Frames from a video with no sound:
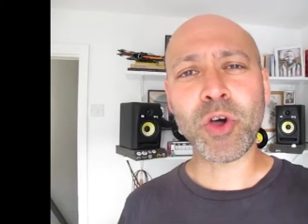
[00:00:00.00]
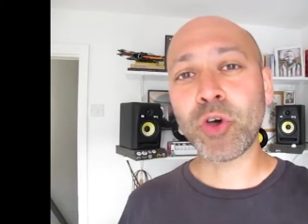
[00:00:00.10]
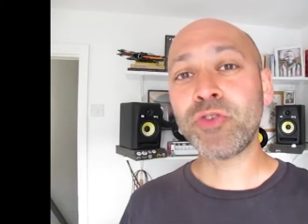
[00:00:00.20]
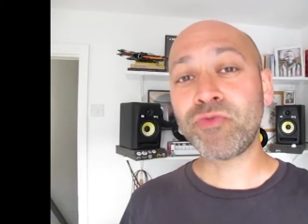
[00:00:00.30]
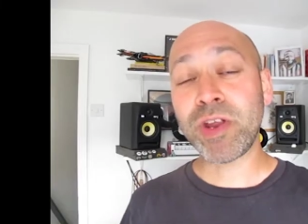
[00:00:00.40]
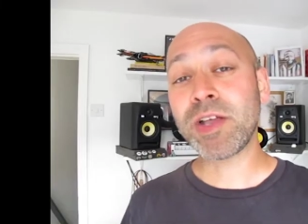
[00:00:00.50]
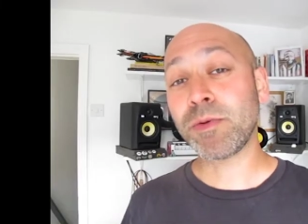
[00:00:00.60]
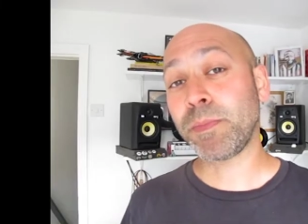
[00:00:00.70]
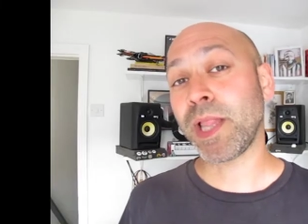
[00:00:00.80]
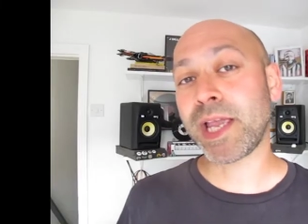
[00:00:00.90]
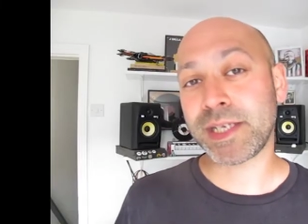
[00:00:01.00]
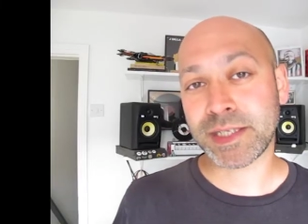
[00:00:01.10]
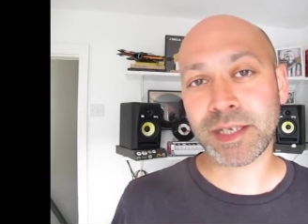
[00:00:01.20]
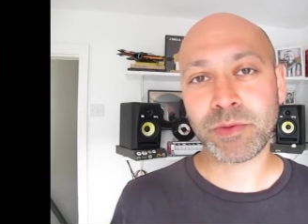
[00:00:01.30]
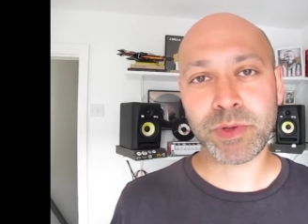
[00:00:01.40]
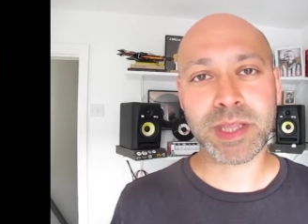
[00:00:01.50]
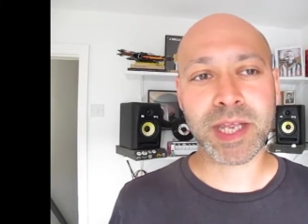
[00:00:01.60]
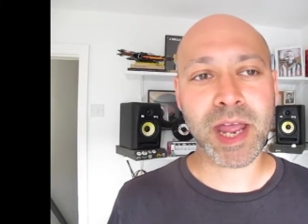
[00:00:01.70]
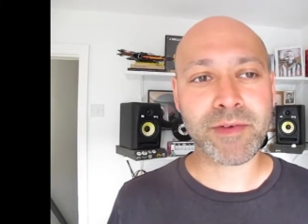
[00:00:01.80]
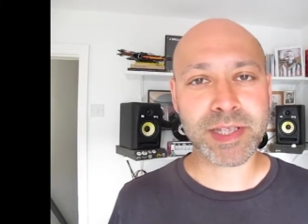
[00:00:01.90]
unreal place with the
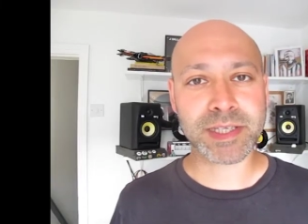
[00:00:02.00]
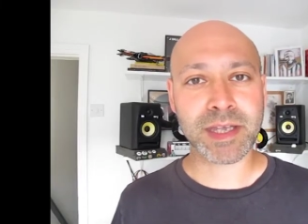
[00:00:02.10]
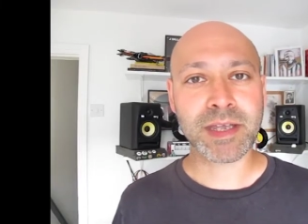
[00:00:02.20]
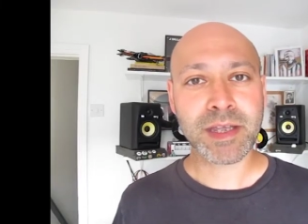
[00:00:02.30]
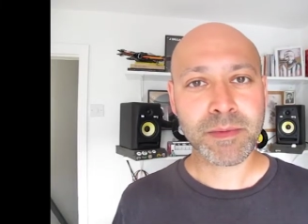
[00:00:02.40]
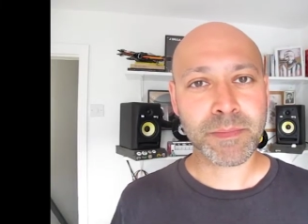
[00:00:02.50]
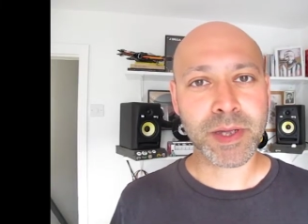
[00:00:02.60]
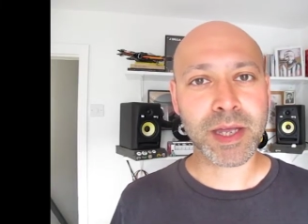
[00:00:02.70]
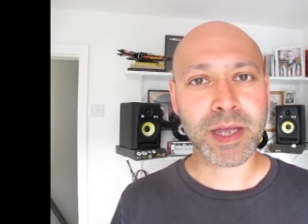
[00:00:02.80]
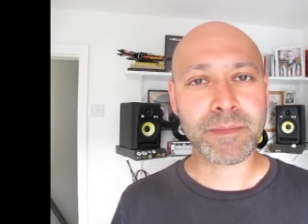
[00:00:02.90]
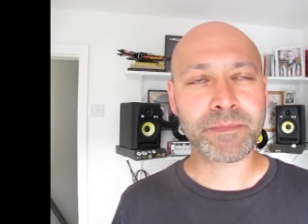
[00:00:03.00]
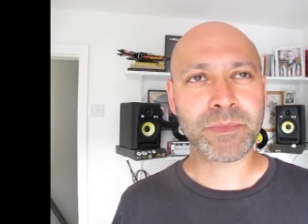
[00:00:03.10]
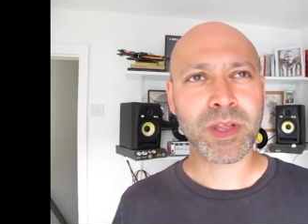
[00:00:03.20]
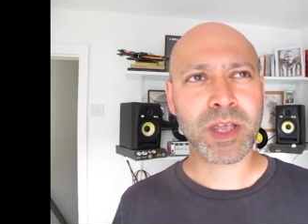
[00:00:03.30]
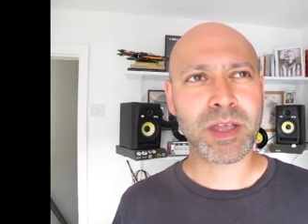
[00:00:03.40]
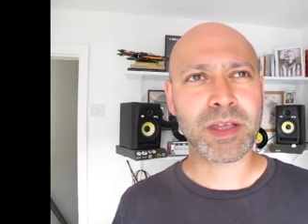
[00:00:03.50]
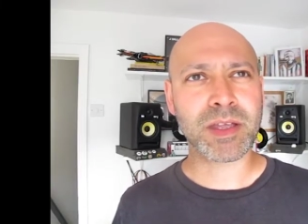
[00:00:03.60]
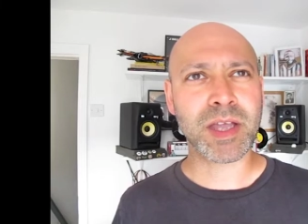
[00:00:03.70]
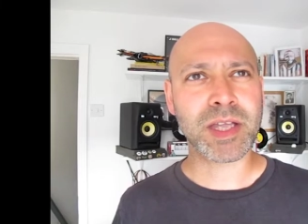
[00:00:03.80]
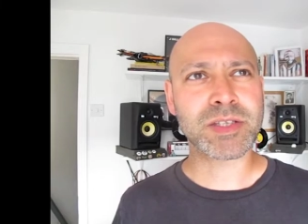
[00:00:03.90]
character, but
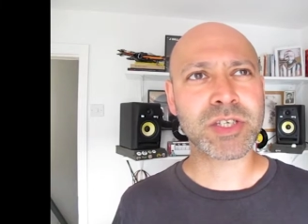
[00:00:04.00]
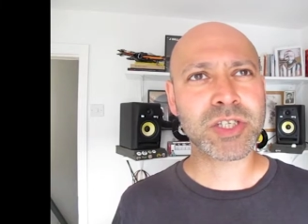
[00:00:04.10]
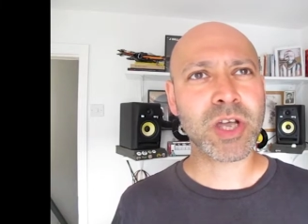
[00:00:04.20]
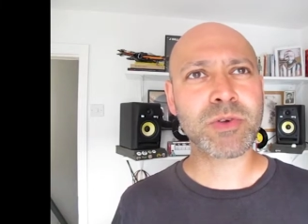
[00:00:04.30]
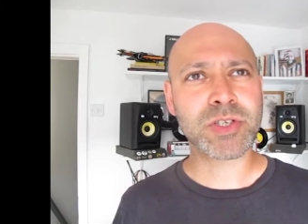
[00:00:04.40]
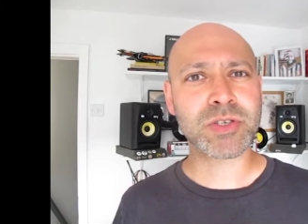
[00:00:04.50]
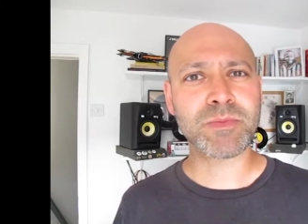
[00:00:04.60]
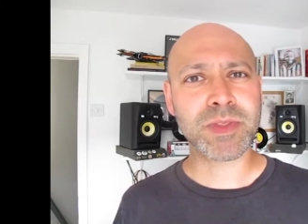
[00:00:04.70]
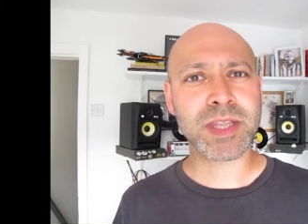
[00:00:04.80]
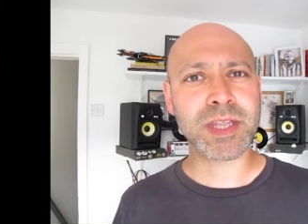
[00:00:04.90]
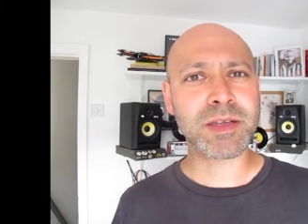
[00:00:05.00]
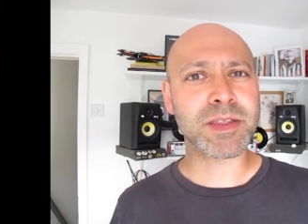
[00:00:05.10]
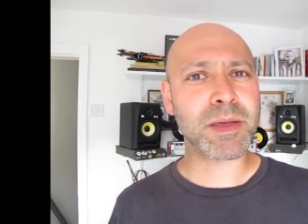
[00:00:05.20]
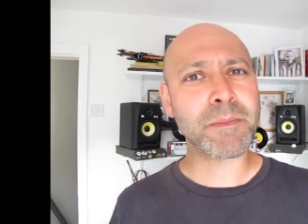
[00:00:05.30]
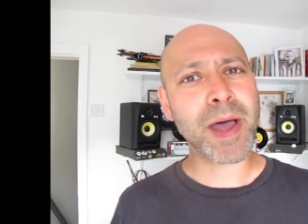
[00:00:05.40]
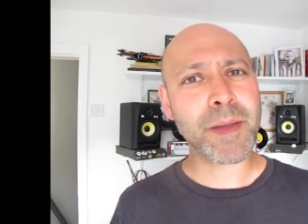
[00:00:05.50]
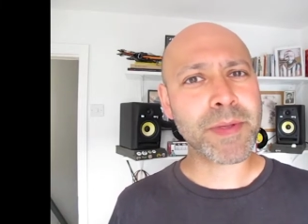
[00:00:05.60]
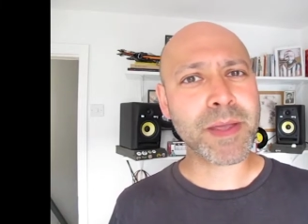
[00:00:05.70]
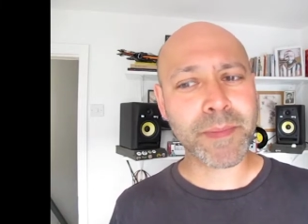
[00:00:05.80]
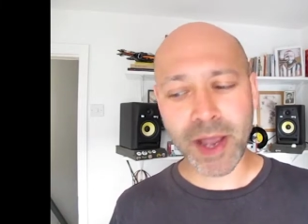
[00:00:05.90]
and to show us something that might
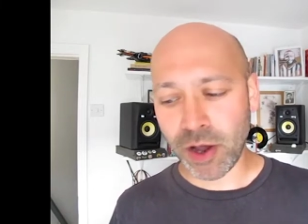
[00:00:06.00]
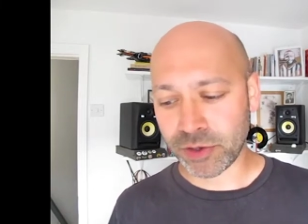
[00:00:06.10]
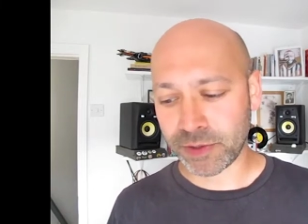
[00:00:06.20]
be a bit odd.